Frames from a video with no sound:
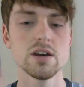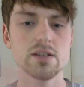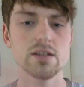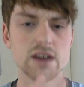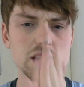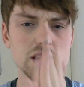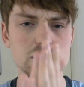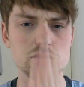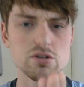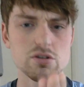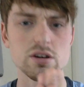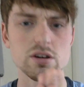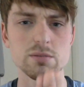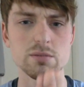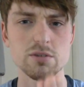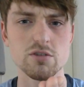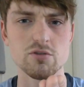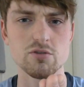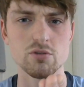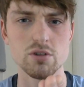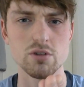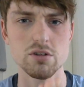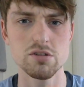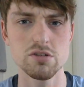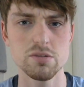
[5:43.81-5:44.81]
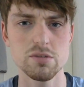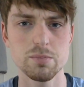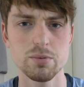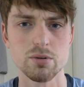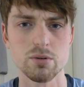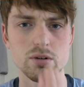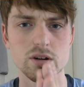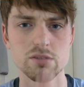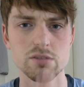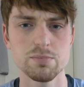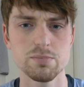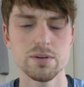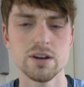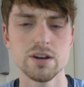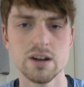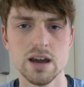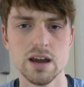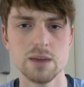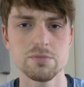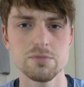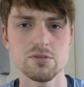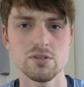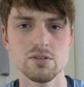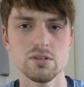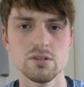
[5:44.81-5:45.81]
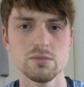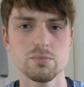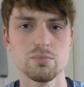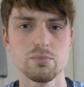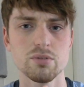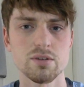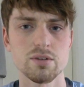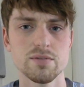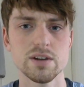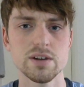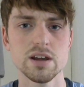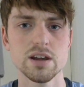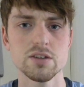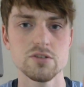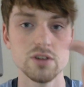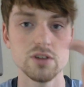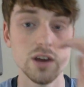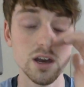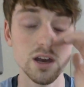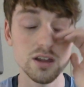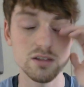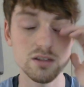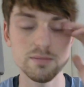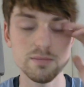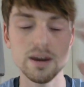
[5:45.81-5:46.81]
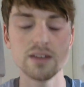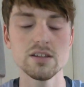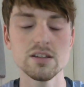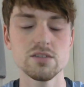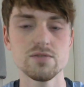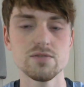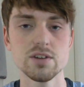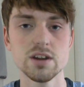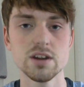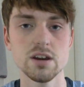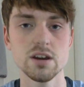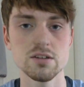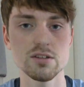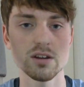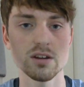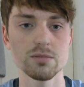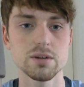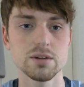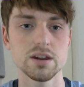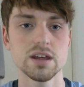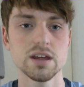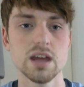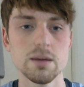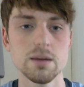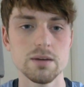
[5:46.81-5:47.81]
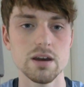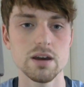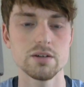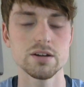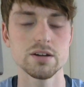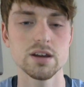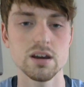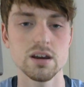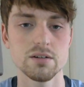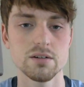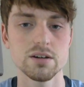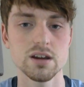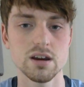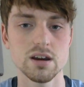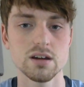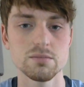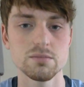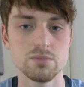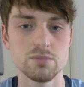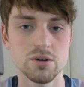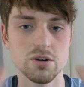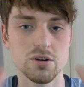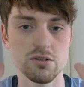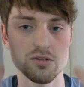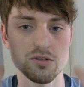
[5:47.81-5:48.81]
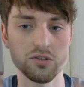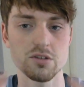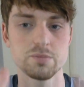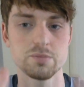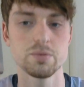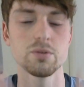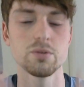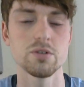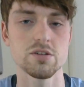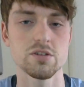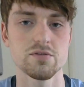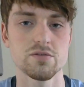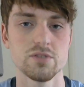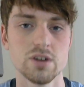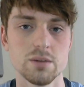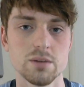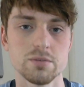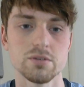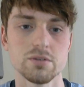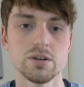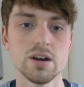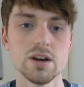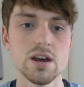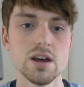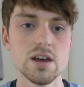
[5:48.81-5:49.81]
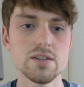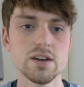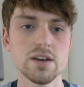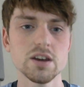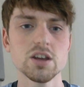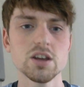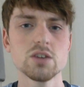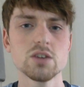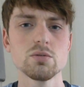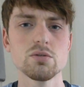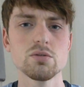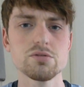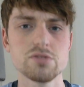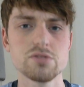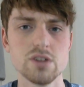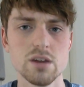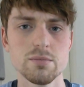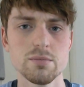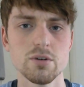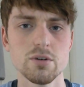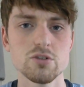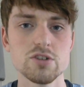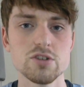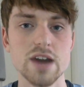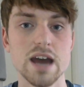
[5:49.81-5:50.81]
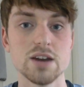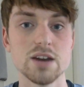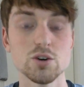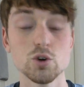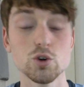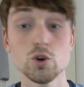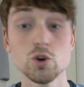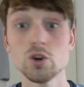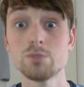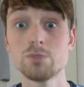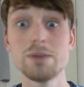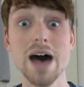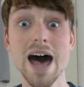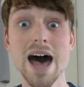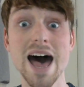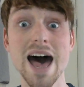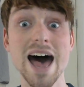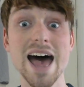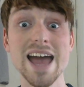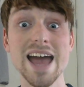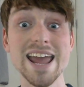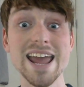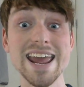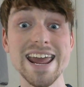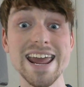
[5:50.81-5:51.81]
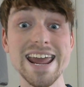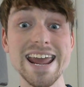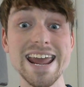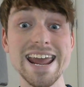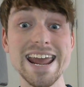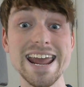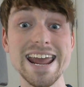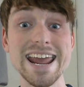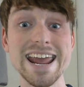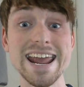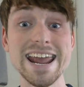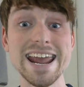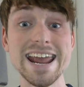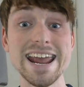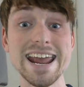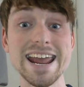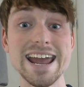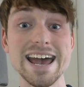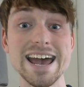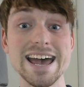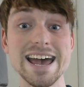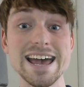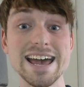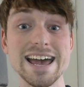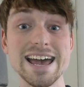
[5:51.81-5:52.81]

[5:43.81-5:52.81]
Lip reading: Thank you so much for all your support. It's been an absolute privilege to make these videos, and I'm going to keep going and going and going because the support is phenomenal. Thank you all so much, and goodbye!